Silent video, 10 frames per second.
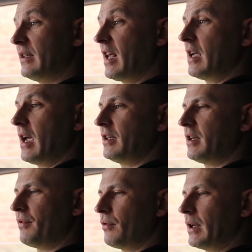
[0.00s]
Day
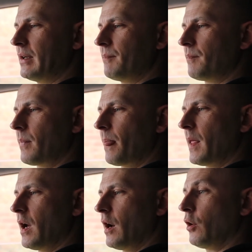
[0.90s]
83.
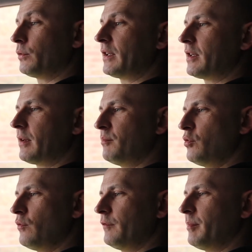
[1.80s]
Loaded and
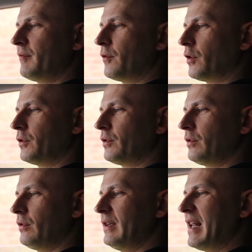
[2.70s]
moved before
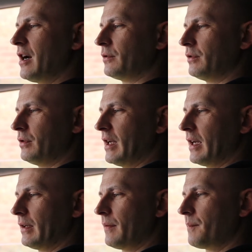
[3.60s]
dawn
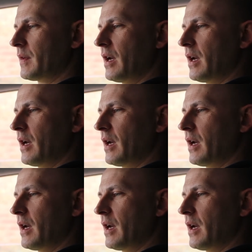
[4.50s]
today.